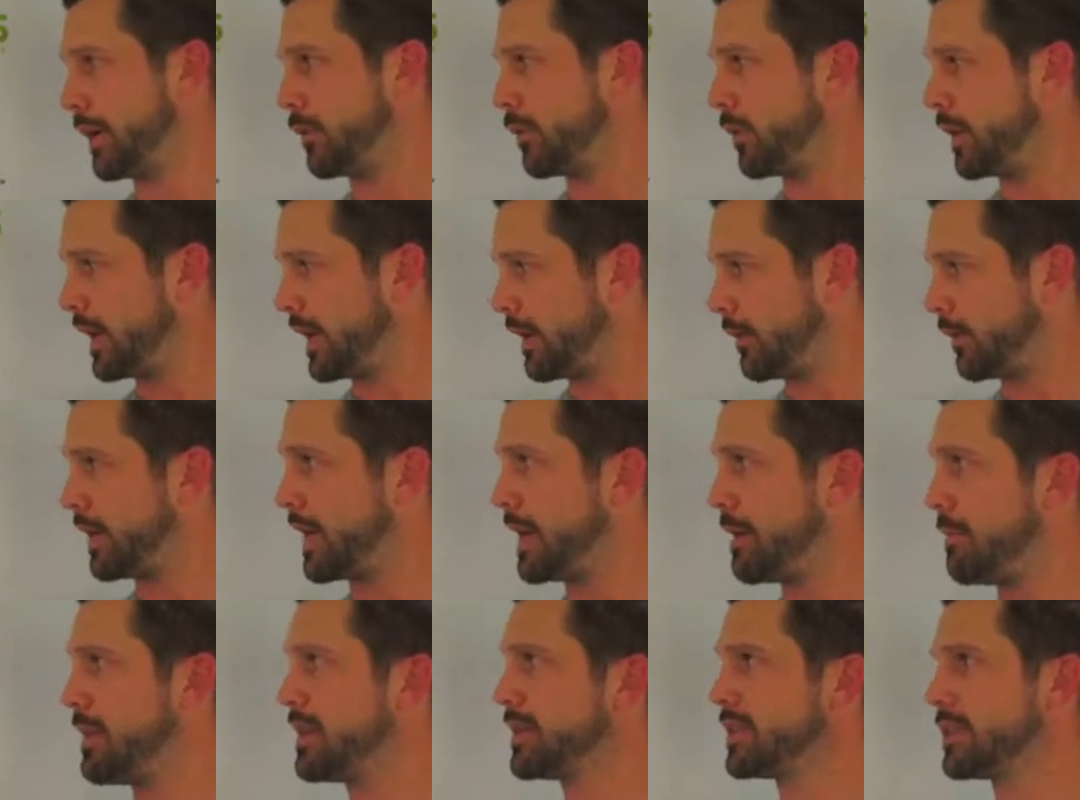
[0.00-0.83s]
When
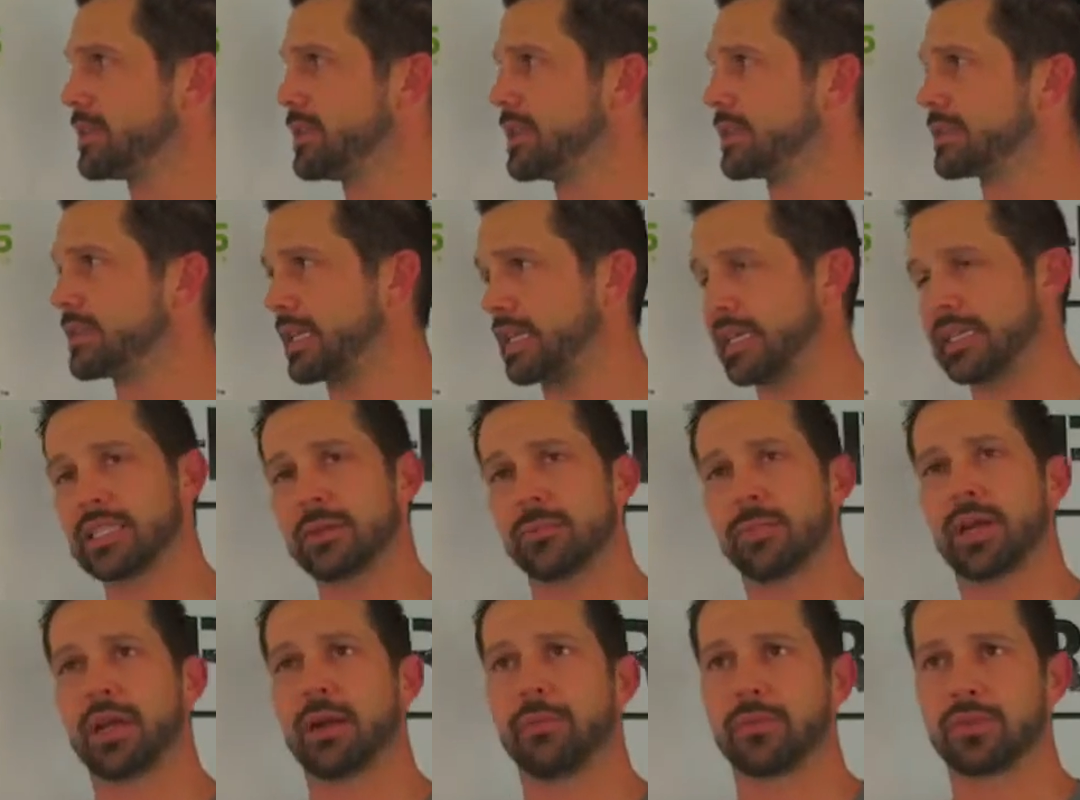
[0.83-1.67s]
I mention this, I like to
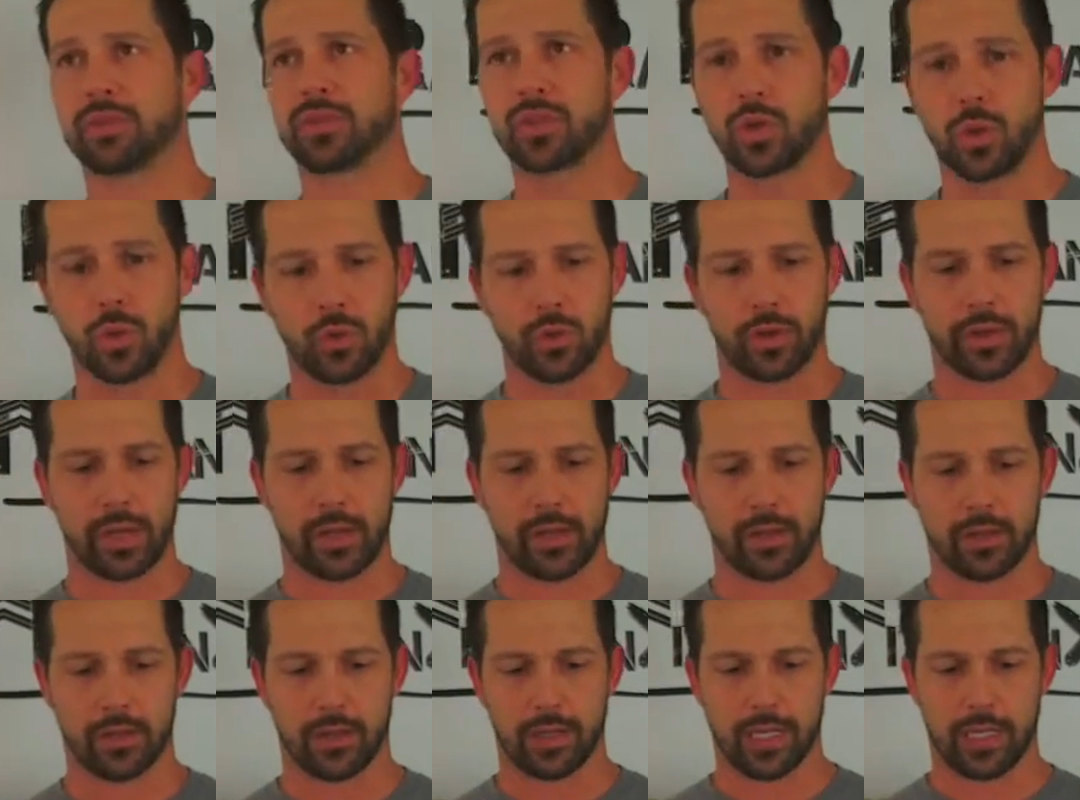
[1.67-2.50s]
bring up a
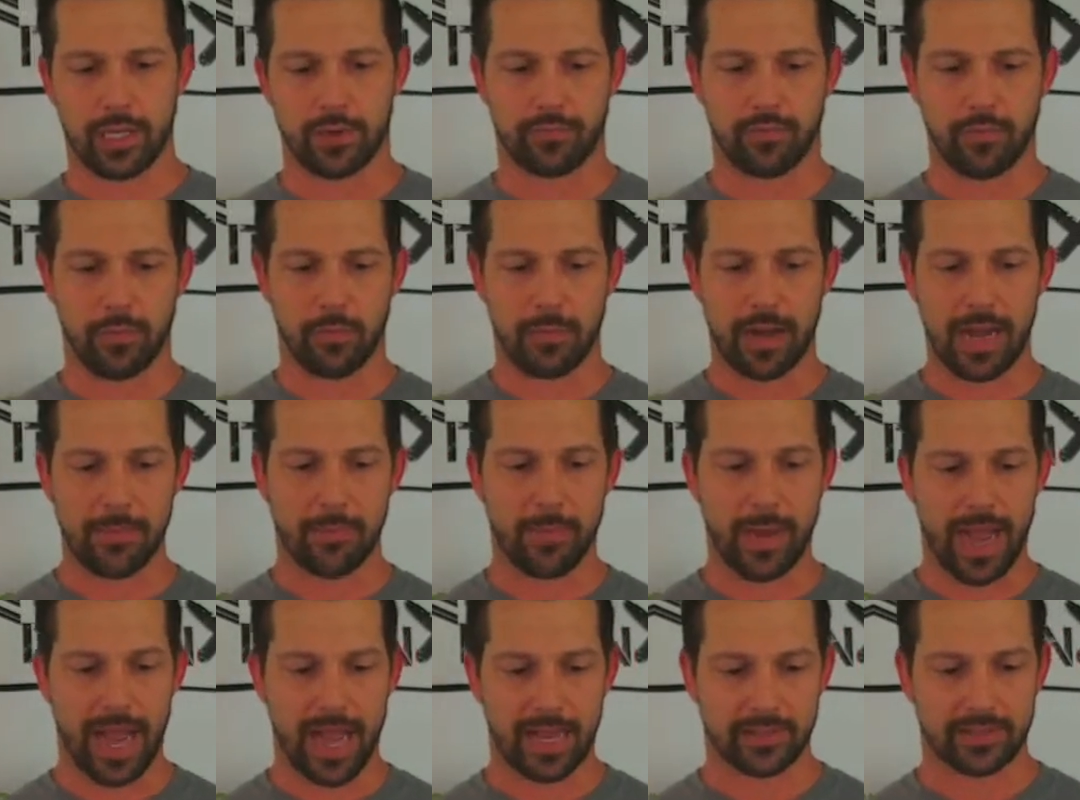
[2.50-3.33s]
story from my
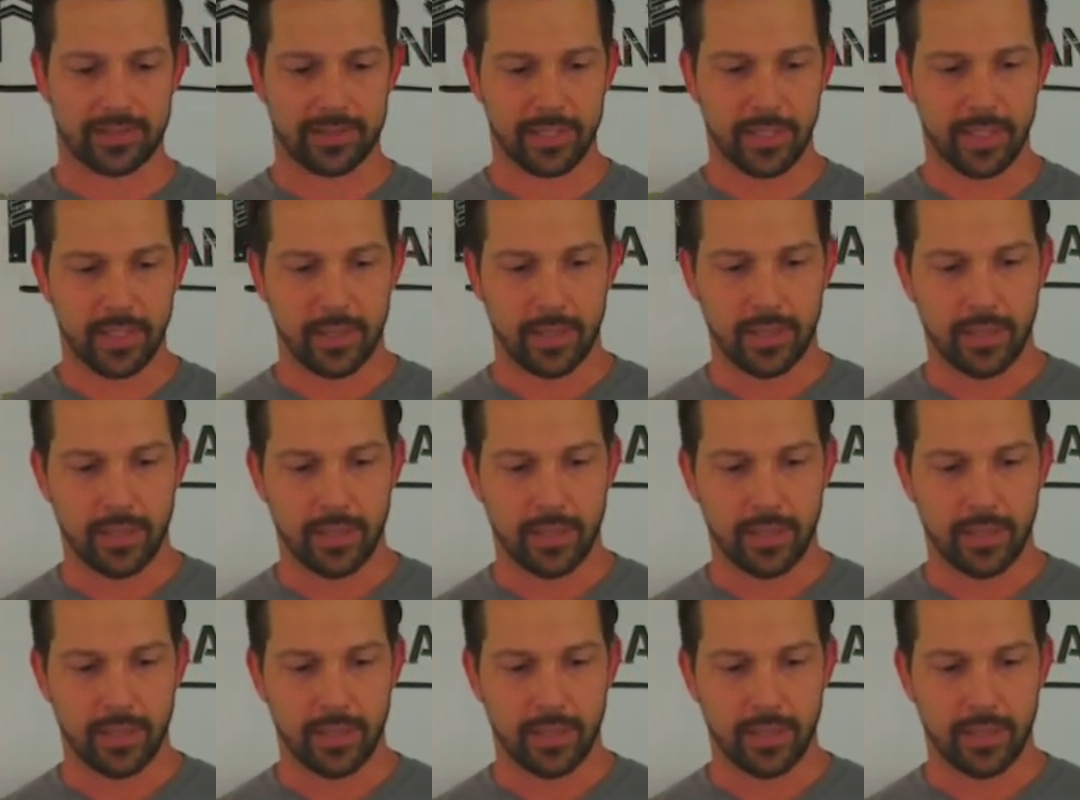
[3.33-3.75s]
past.